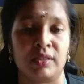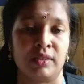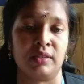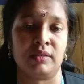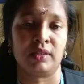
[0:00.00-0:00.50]

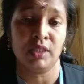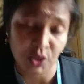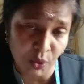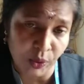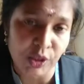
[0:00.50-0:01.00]
earth
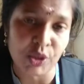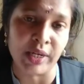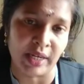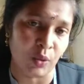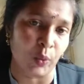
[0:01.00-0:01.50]
is going to
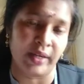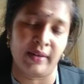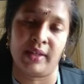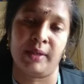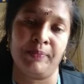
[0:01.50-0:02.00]
die one
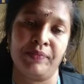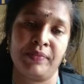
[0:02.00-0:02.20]
day.